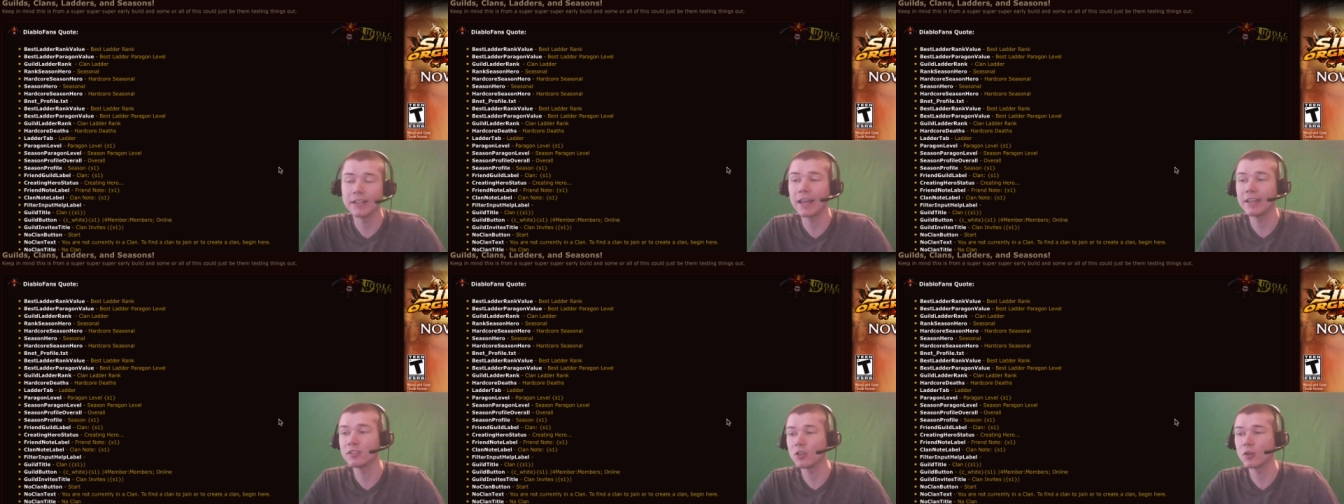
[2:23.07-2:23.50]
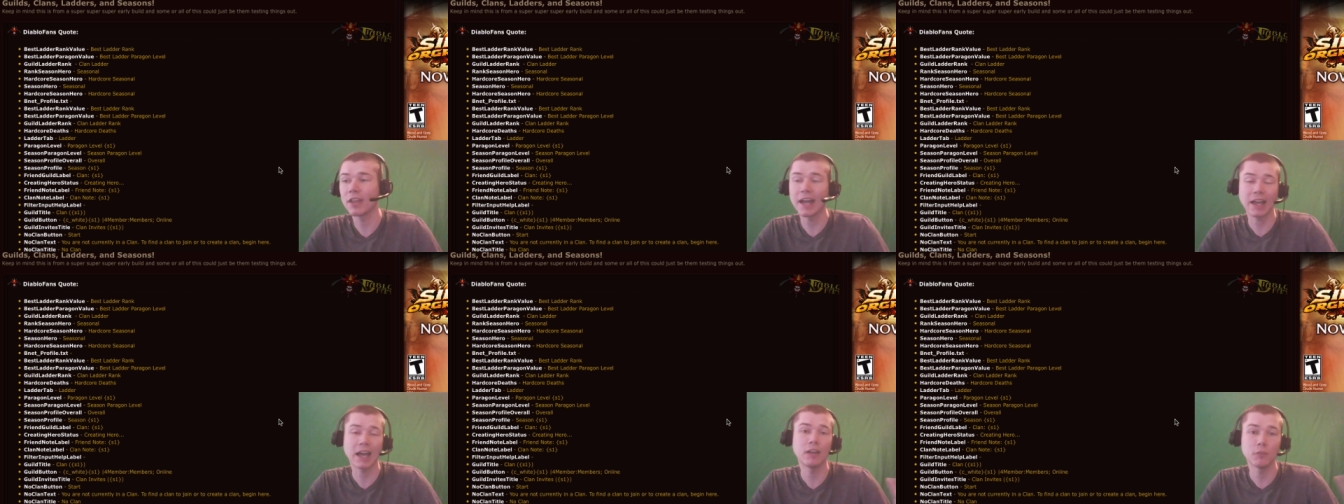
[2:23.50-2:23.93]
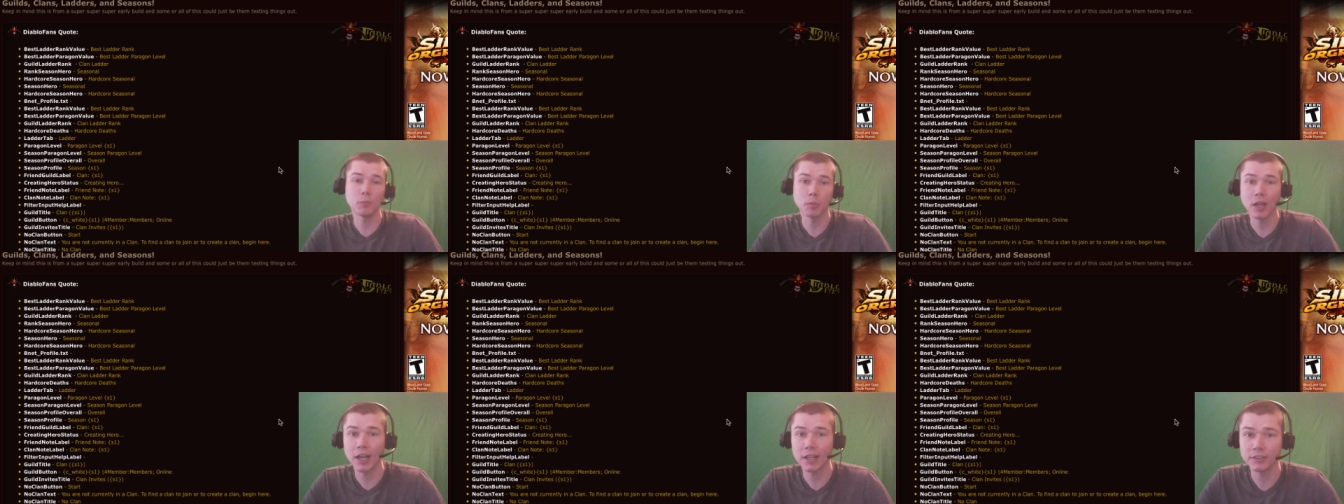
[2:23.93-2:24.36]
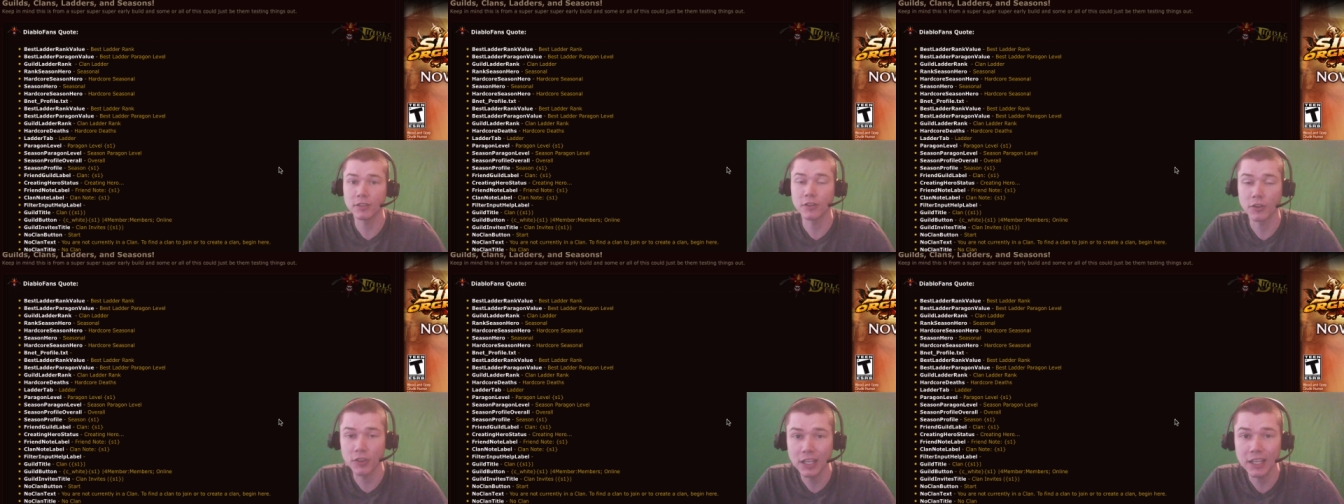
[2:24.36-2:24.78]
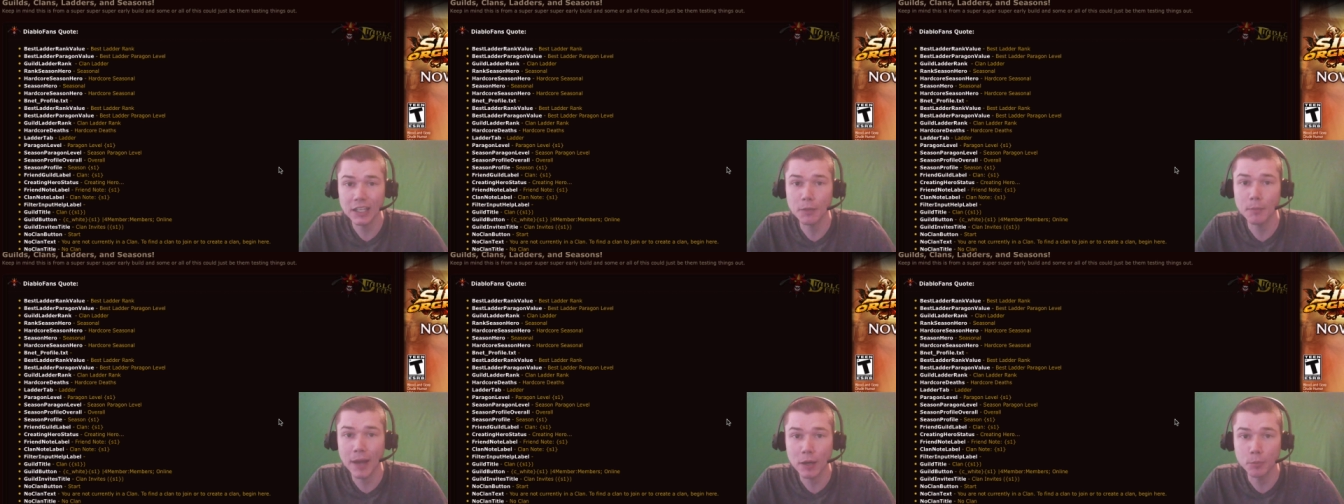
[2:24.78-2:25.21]
And so that kind of implies that they're thinking
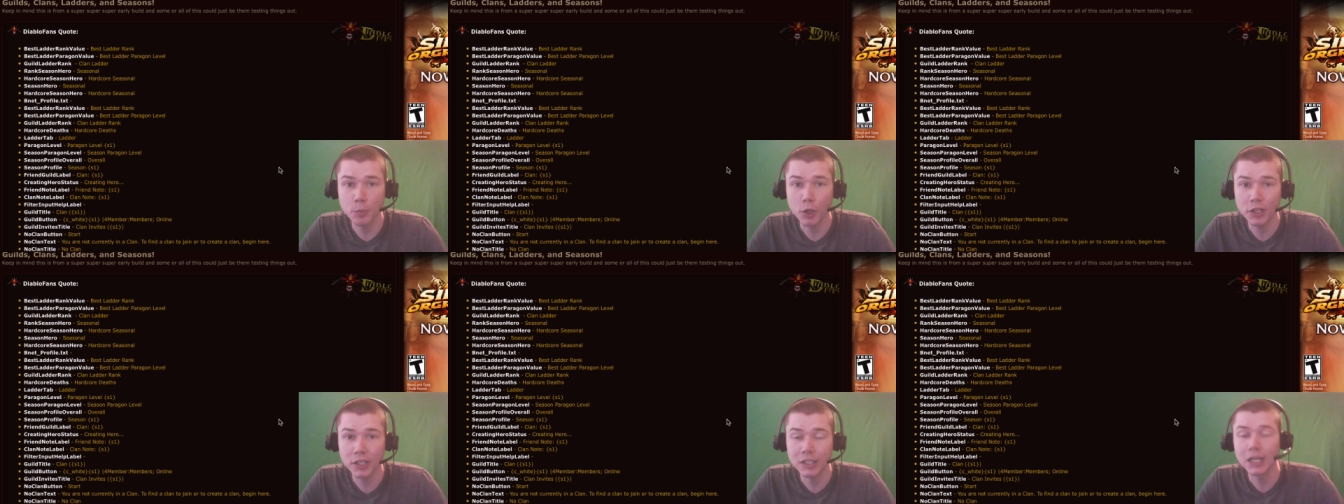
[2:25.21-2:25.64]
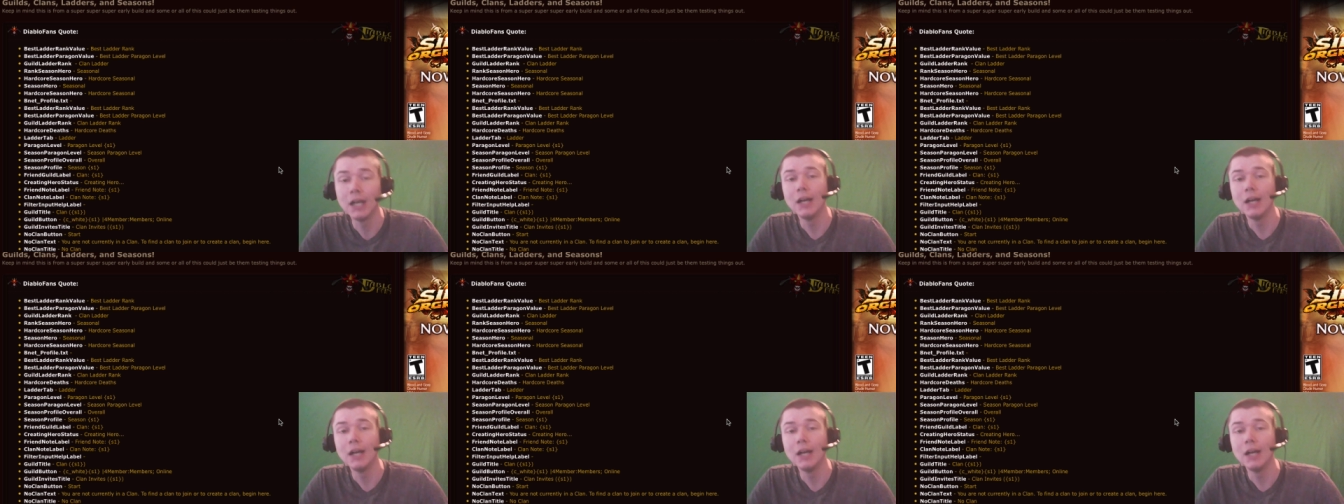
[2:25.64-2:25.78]
about putting